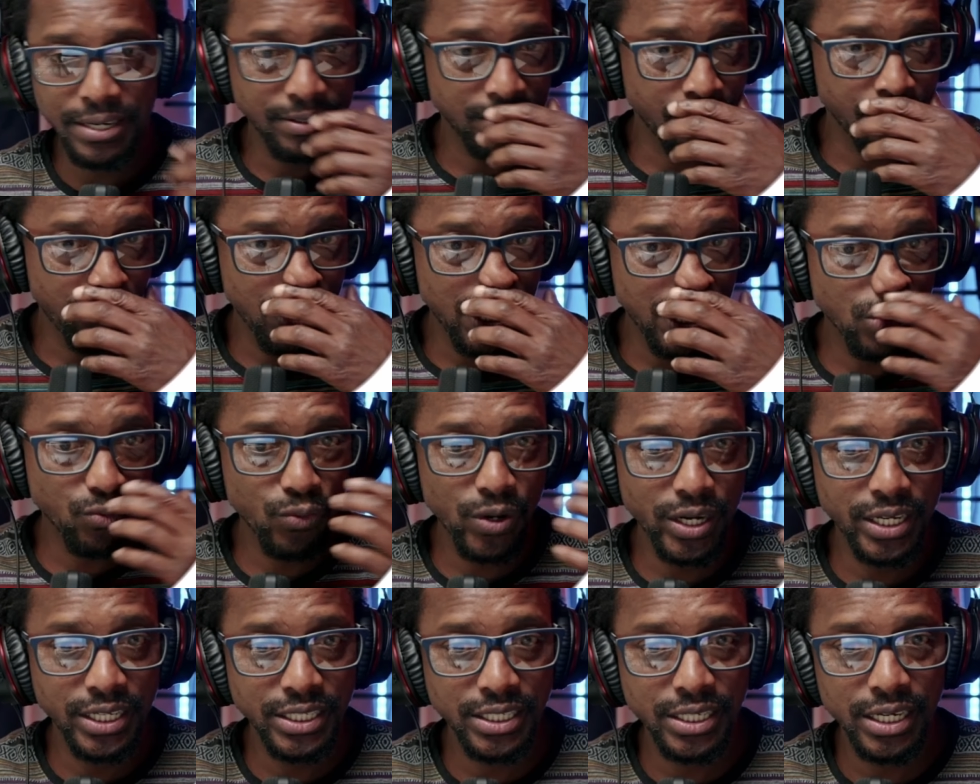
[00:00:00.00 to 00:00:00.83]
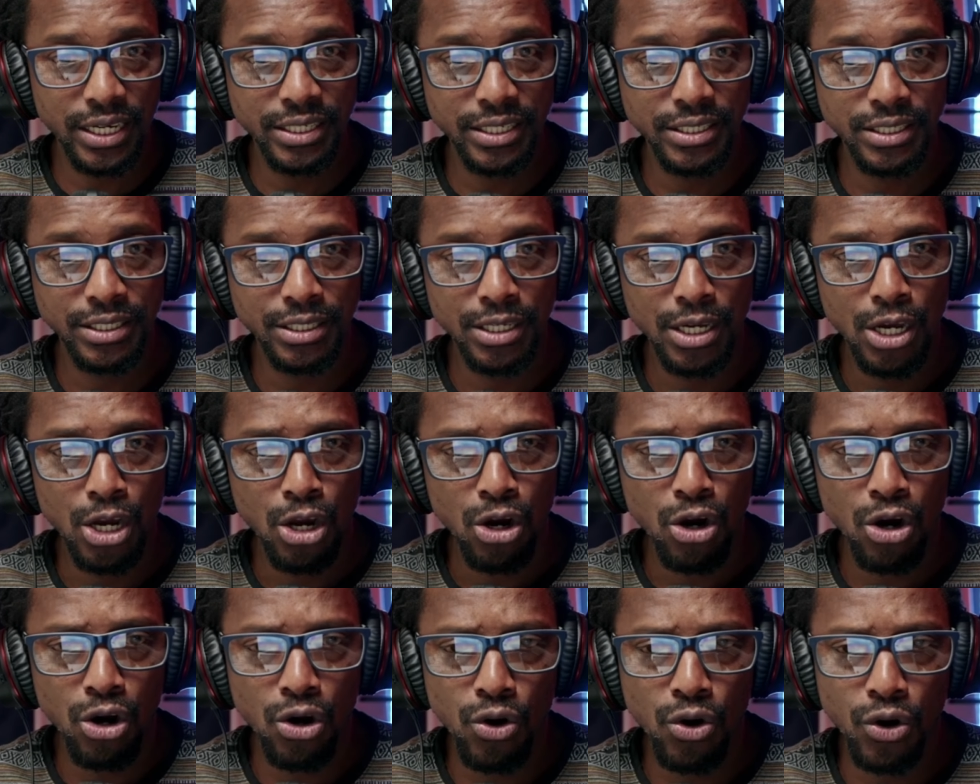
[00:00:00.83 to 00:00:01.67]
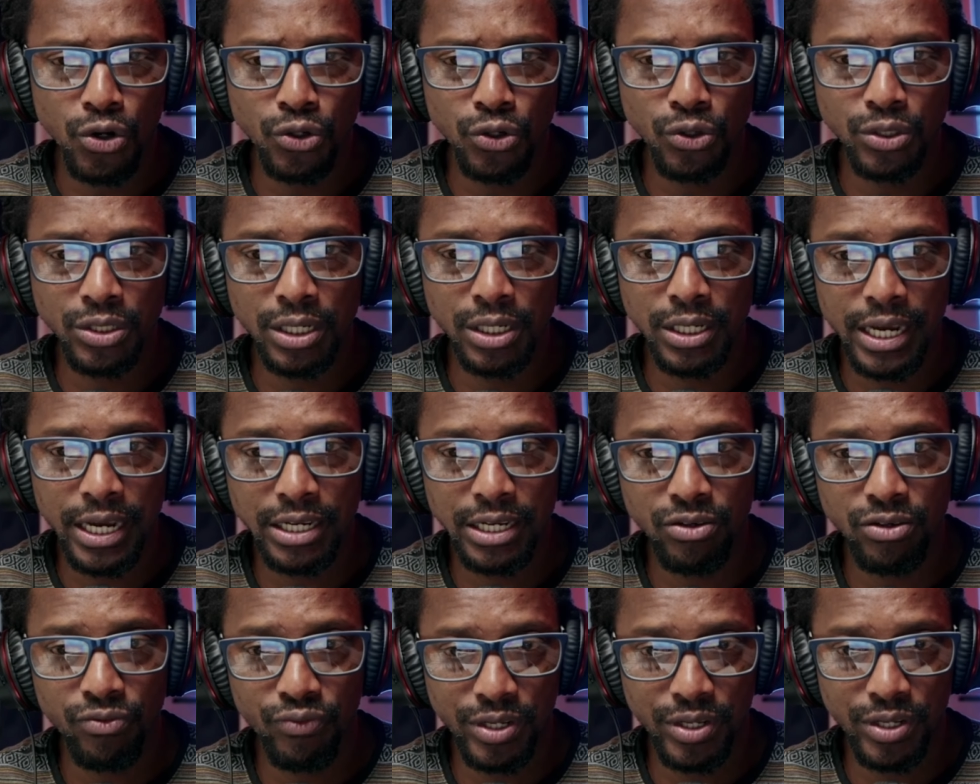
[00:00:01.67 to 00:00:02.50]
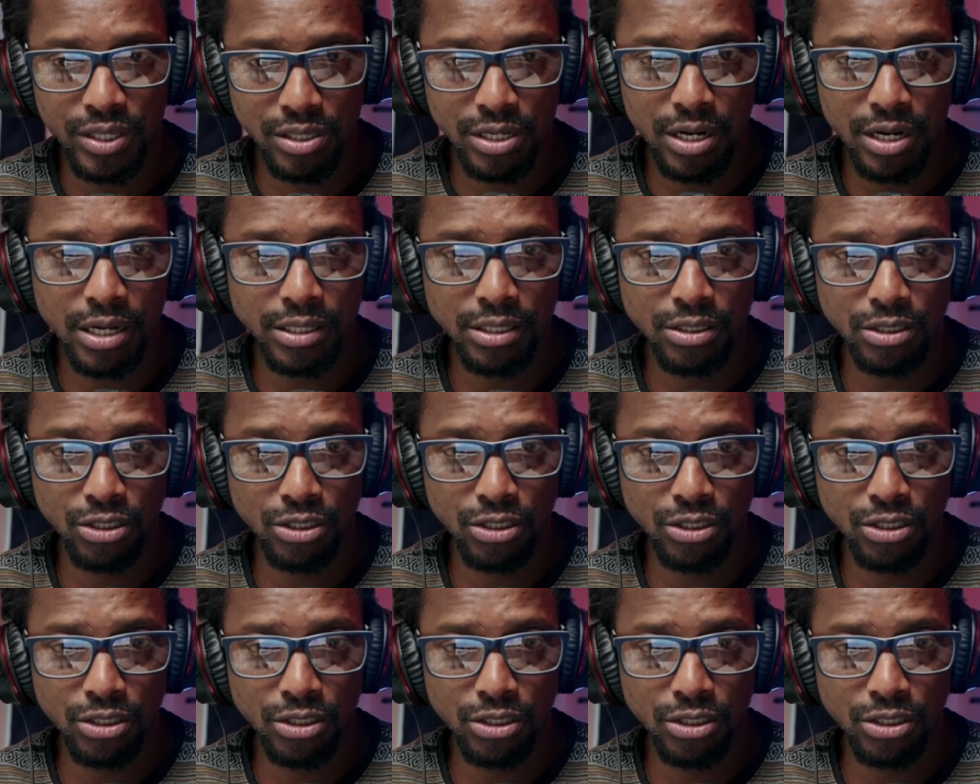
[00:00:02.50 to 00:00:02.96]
The part where he says, oh, you delayed the restart.